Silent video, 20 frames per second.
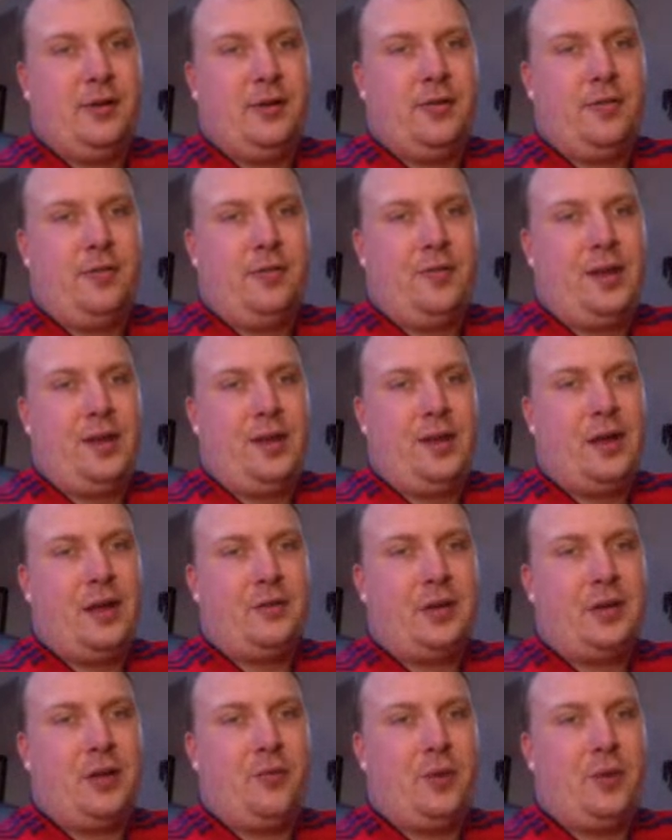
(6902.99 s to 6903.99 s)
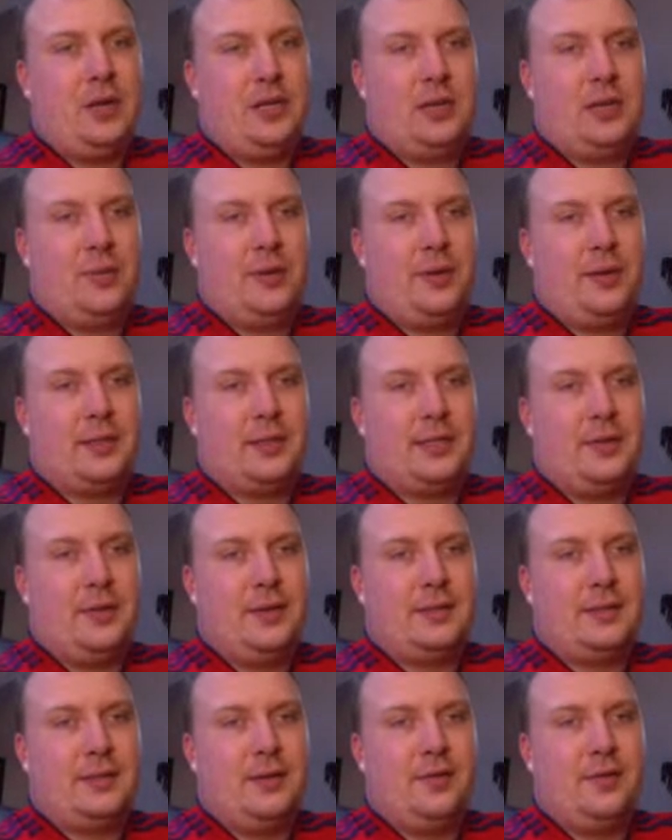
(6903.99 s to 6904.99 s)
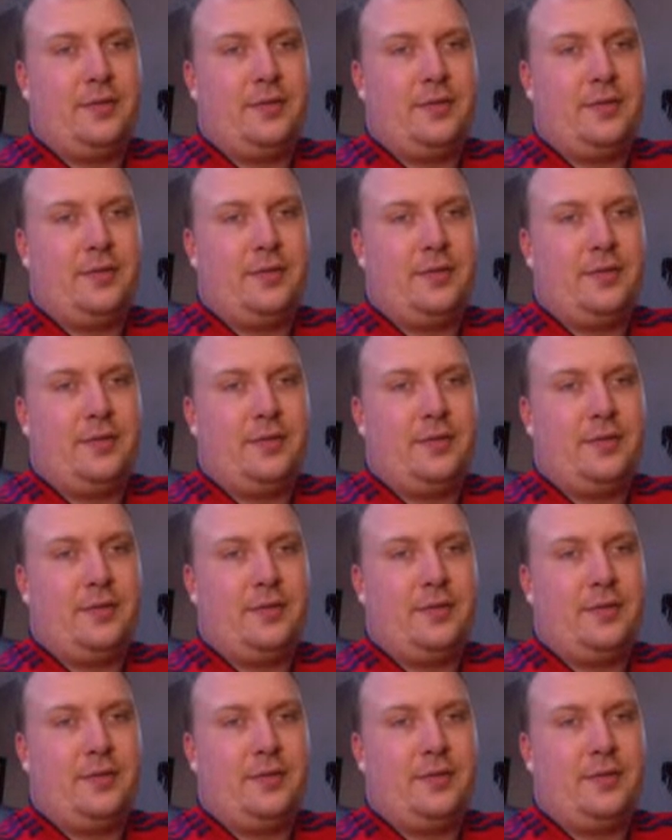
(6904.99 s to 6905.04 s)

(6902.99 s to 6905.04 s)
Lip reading: if we now don't win a WSL itself,